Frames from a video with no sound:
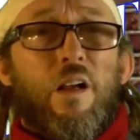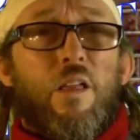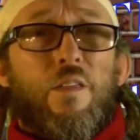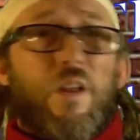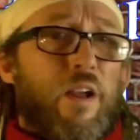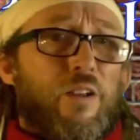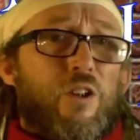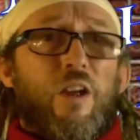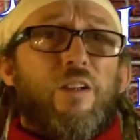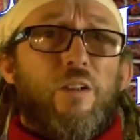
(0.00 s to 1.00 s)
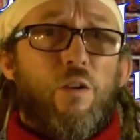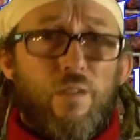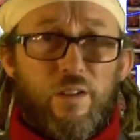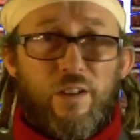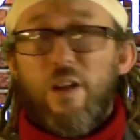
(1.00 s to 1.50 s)
Then I changed it
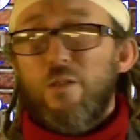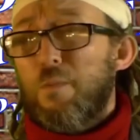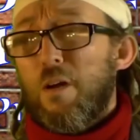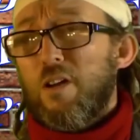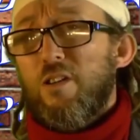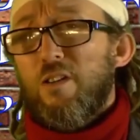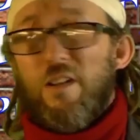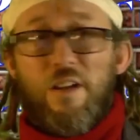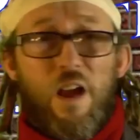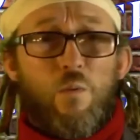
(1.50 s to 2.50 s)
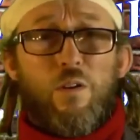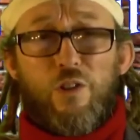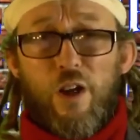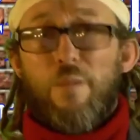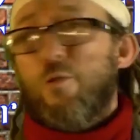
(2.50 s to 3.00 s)
over to Deos Productions, and now we're at
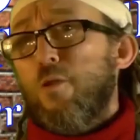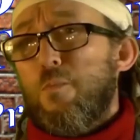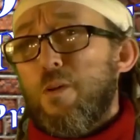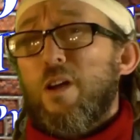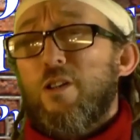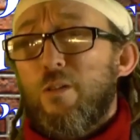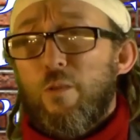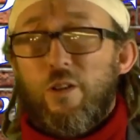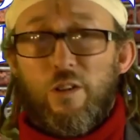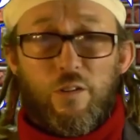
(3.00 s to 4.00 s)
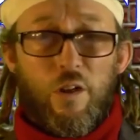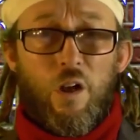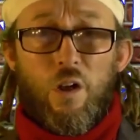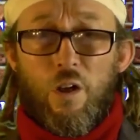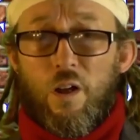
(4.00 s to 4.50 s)
JM Truth Productions, which is
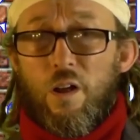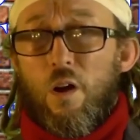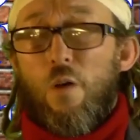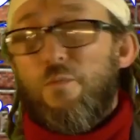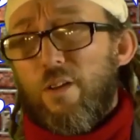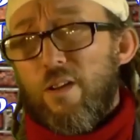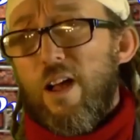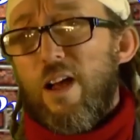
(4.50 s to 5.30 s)
hopefully the